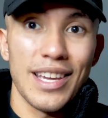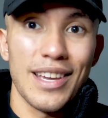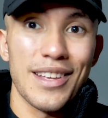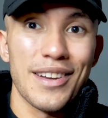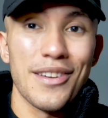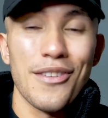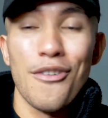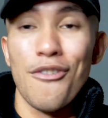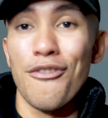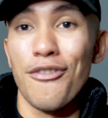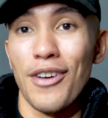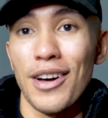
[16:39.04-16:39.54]

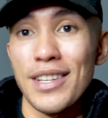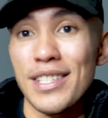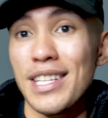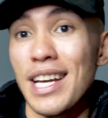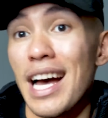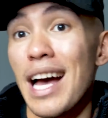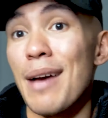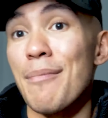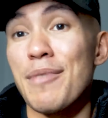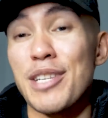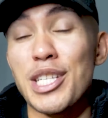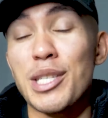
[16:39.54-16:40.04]
in fun
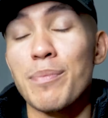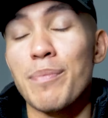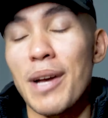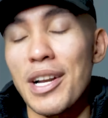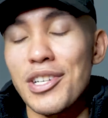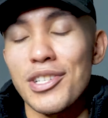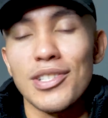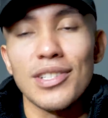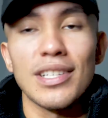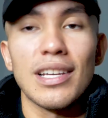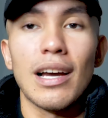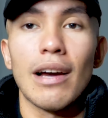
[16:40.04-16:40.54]
time,
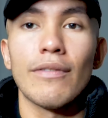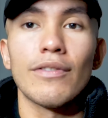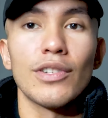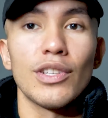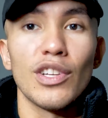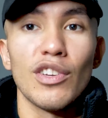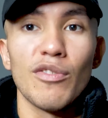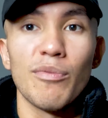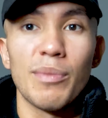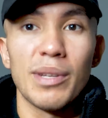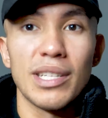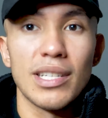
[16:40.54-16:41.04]
especially after
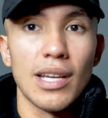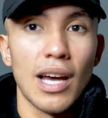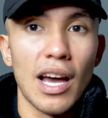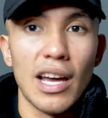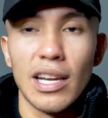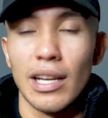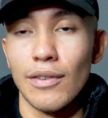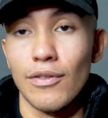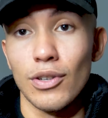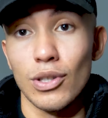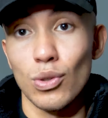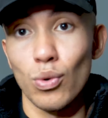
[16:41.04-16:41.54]
you've been
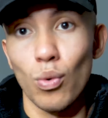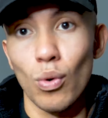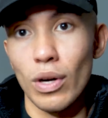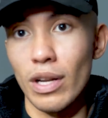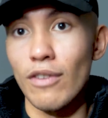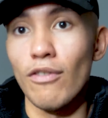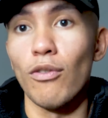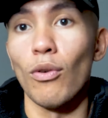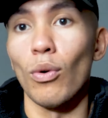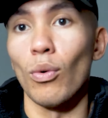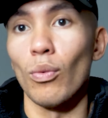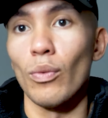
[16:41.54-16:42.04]
dieting for
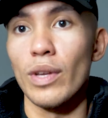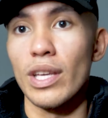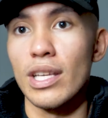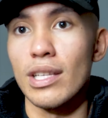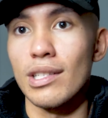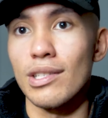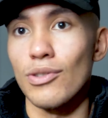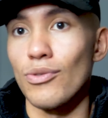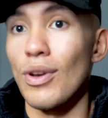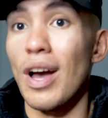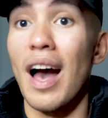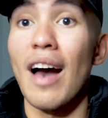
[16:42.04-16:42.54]
24
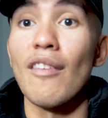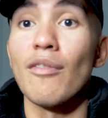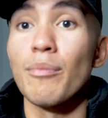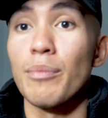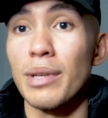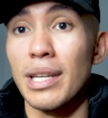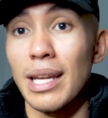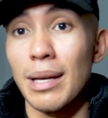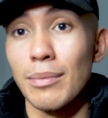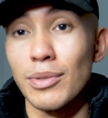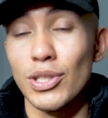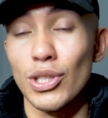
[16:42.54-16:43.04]
weeks, you haven't
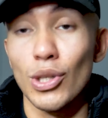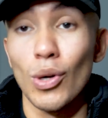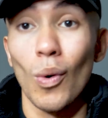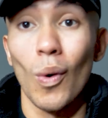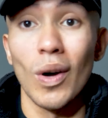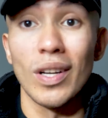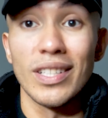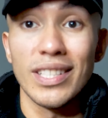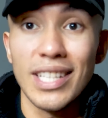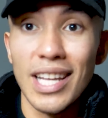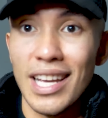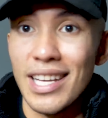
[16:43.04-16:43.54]
been able to go
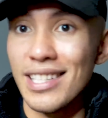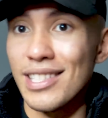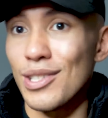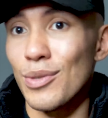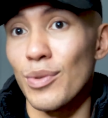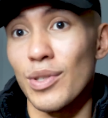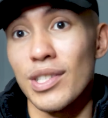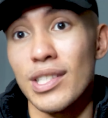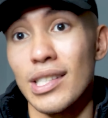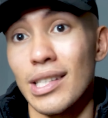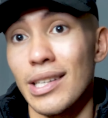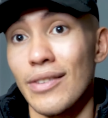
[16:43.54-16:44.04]
on dates
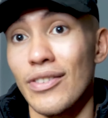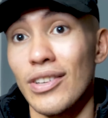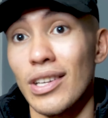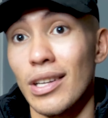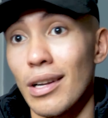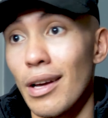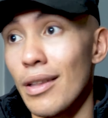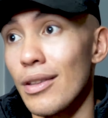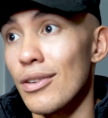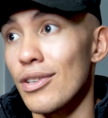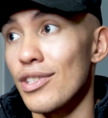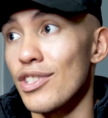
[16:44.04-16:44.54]
with
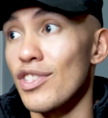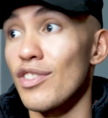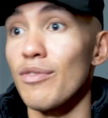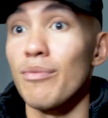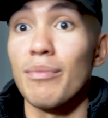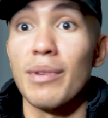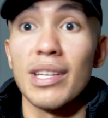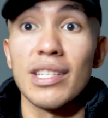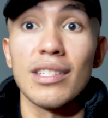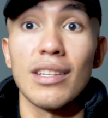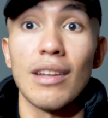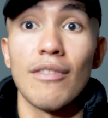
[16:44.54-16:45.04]
significant others, you've
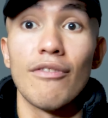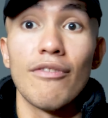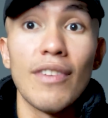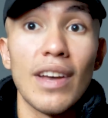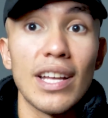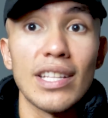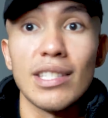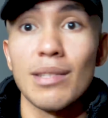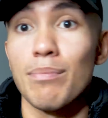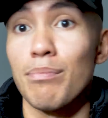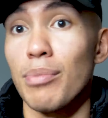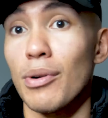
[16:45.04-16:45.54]
missed
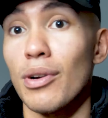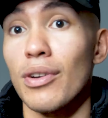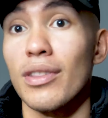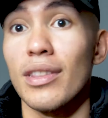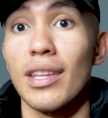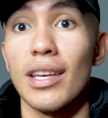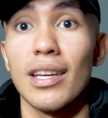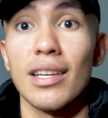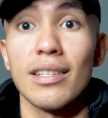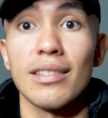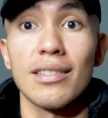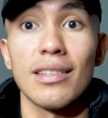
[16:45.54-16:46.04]
events,
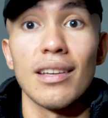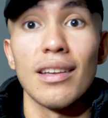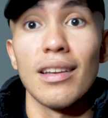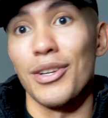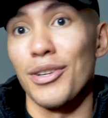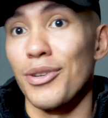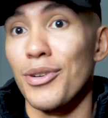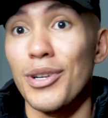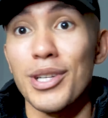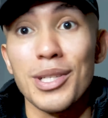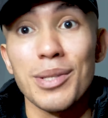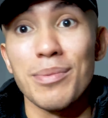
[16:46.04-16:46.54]
birthdays,
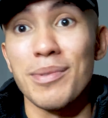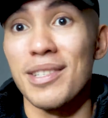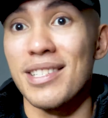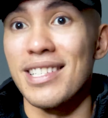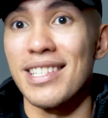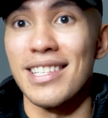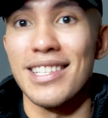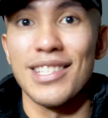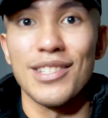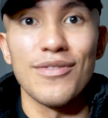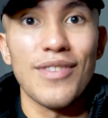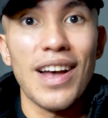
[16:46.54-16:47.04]

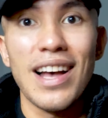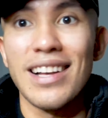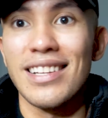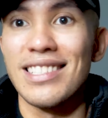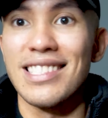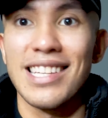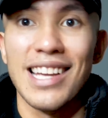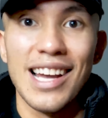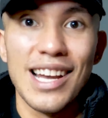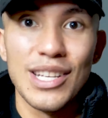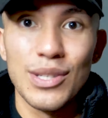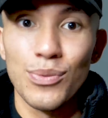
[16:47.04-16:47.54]
Christmases,
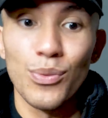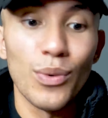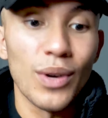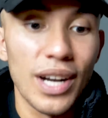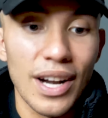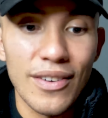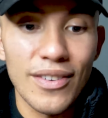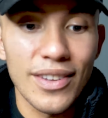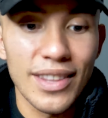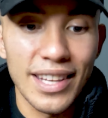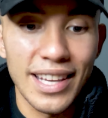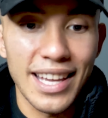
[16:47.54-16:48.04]
Valentines,
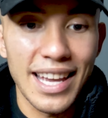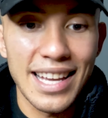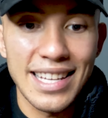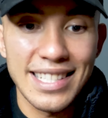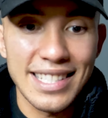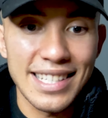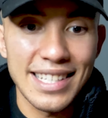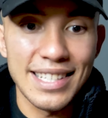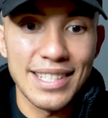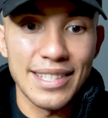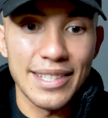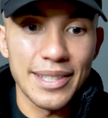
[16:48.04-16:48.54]
whatever the
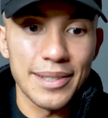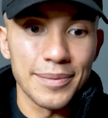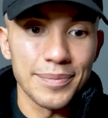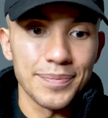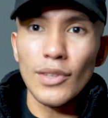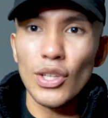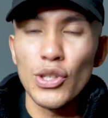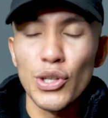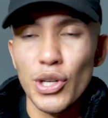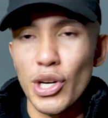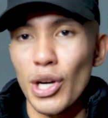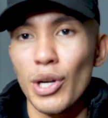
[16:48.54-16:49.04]
case is,
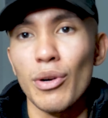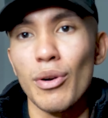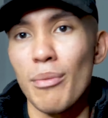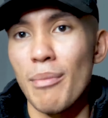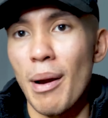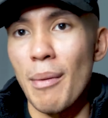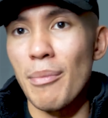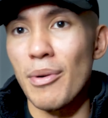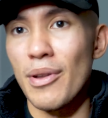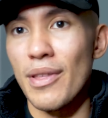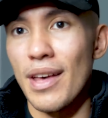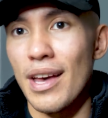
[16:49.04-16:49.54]
you gotta
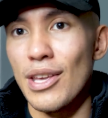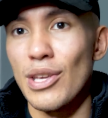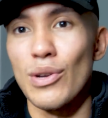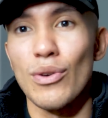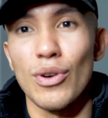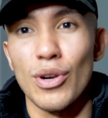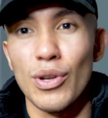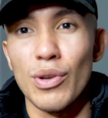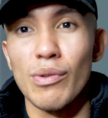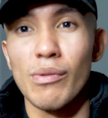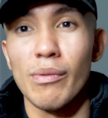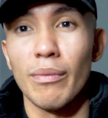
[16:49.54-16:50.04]
remember that
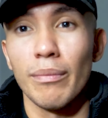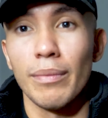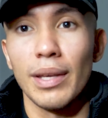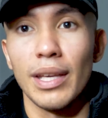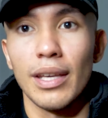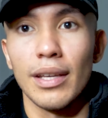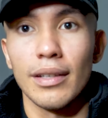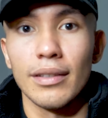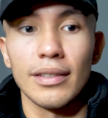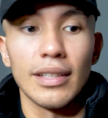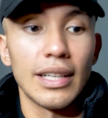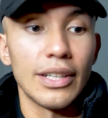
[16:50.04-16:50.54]
you're a human
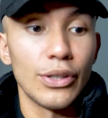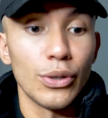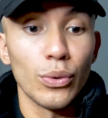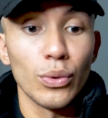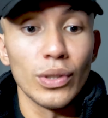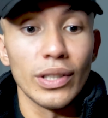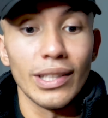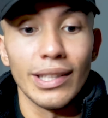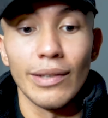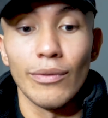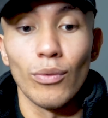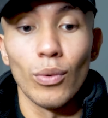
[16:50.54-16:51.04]
being and you
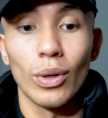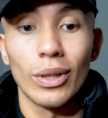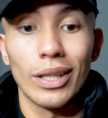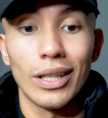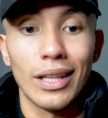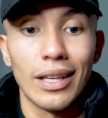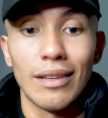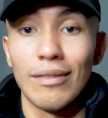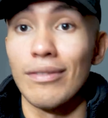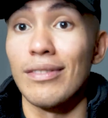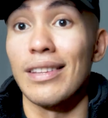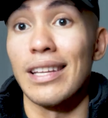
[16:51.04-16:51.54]
only live one
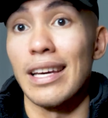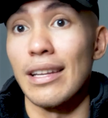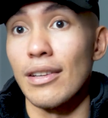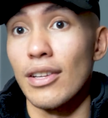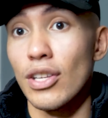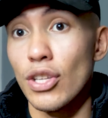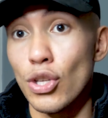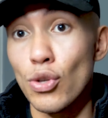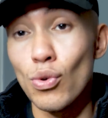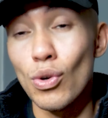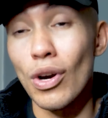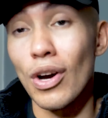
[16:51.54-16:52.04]
life,
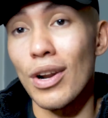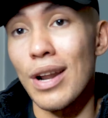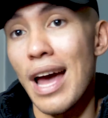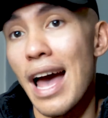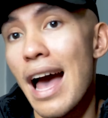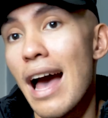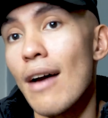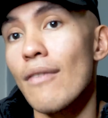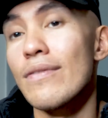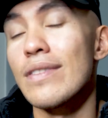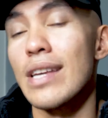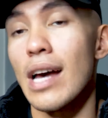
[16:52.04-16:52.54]
that you gotta
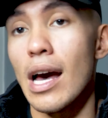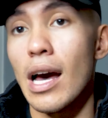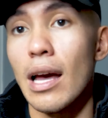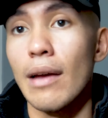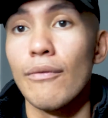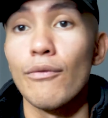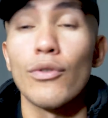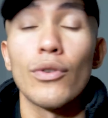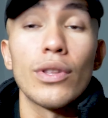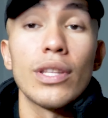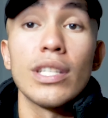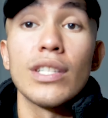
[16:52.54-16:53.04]
have
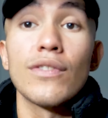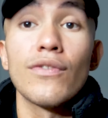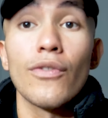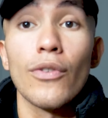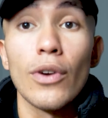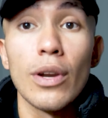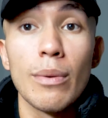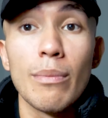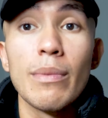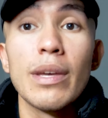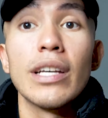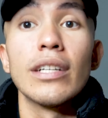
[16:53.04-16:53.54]
time for these
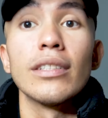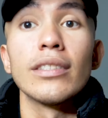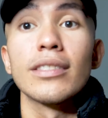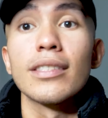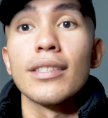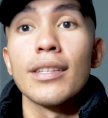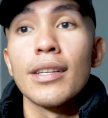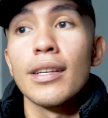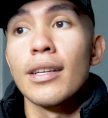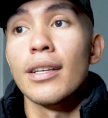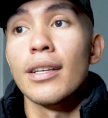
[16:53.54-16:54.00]
free meals.